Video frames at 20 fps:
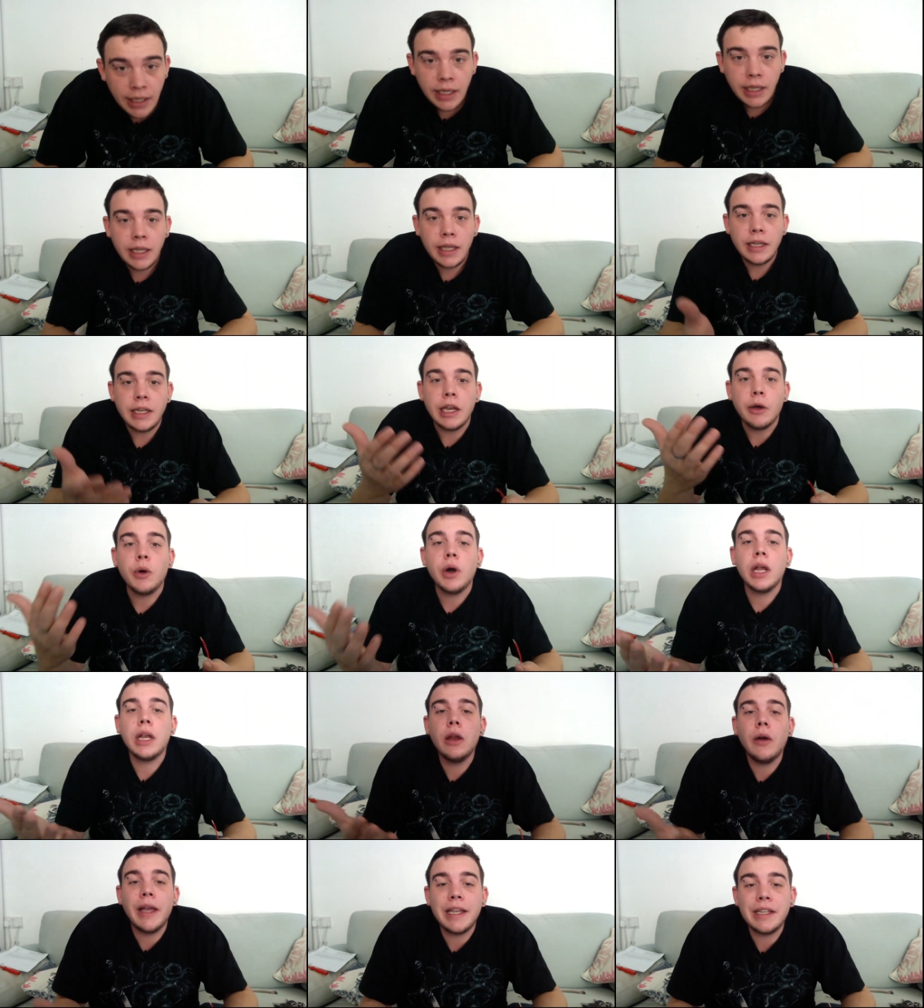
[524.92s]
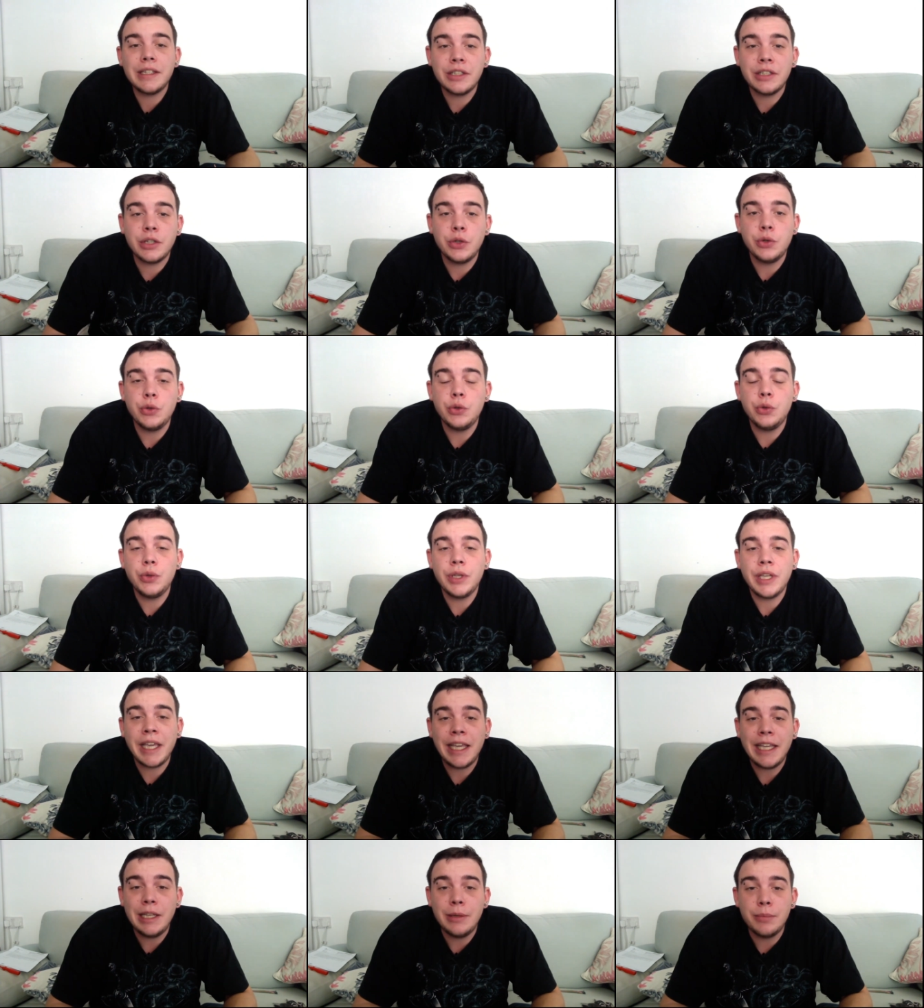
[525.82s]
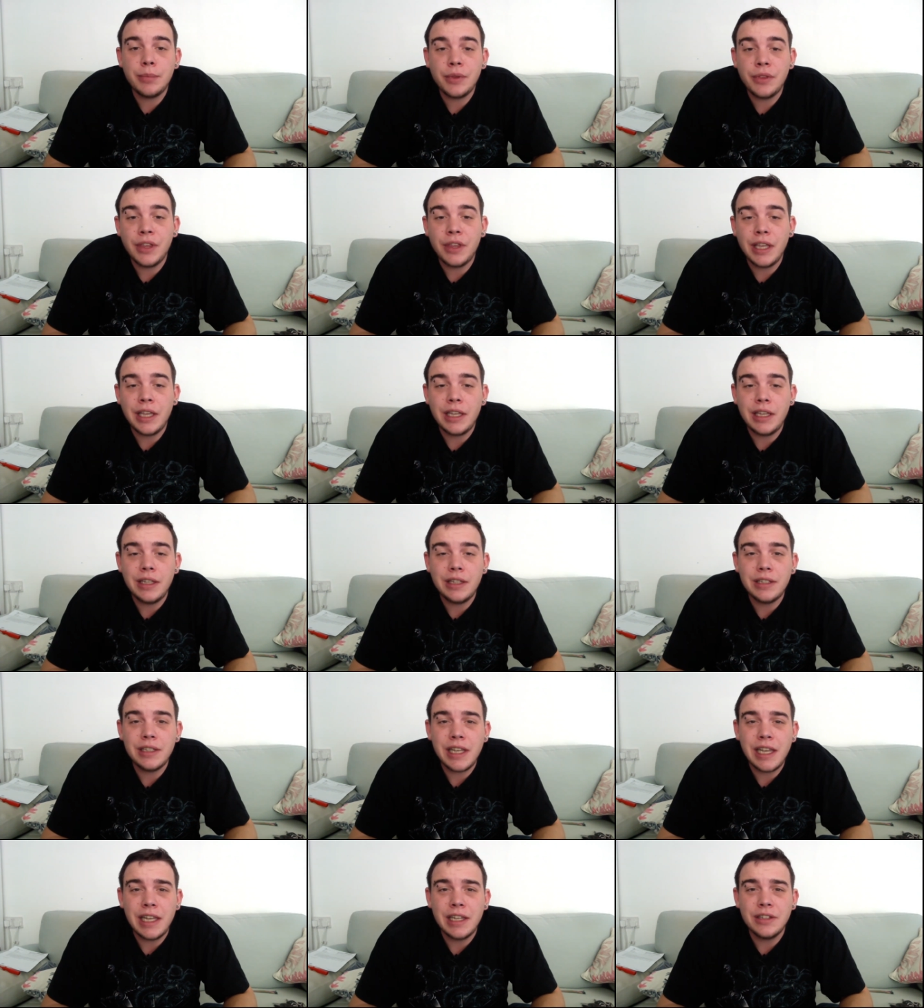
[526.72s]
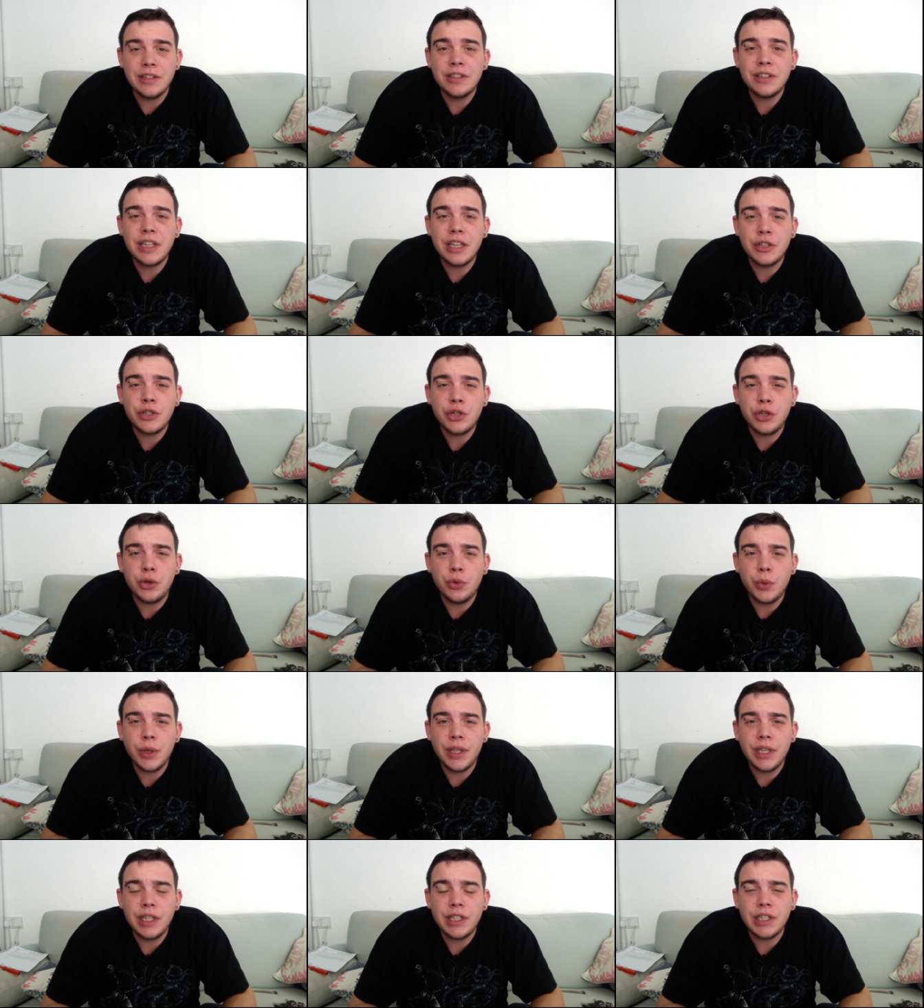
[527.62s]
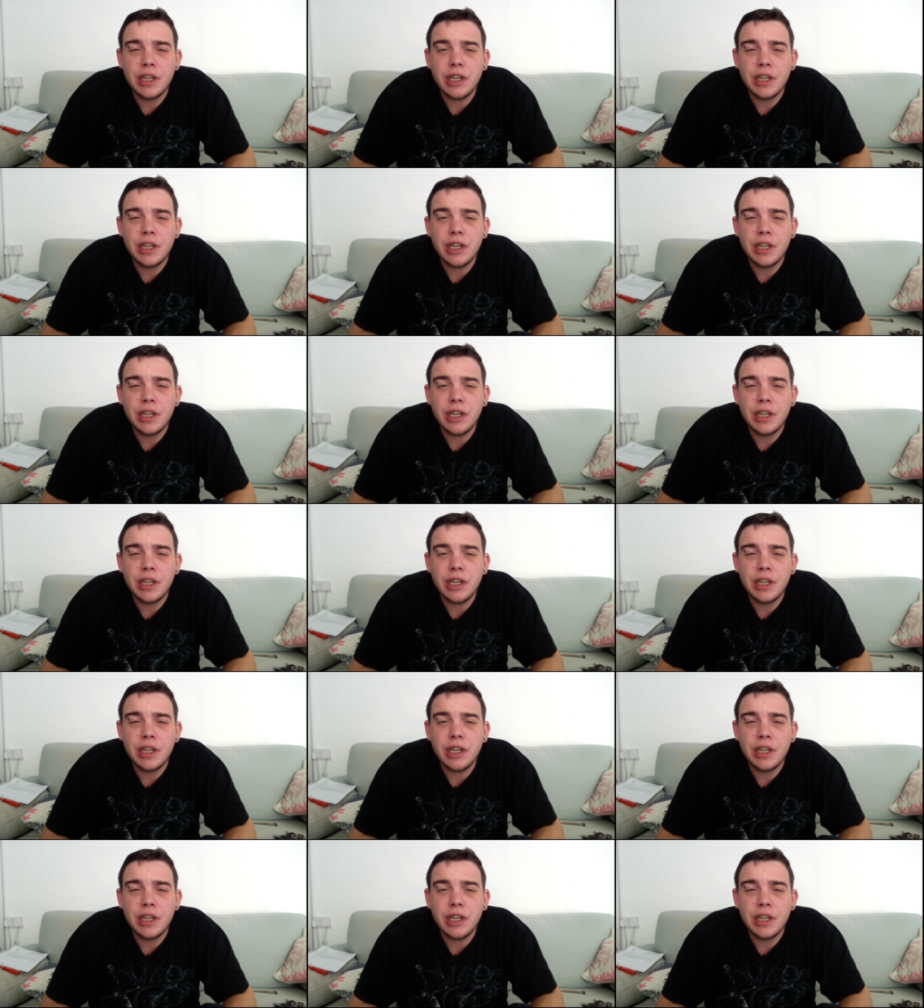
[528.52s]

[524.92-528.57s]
Now I like to keep these in situ with each other,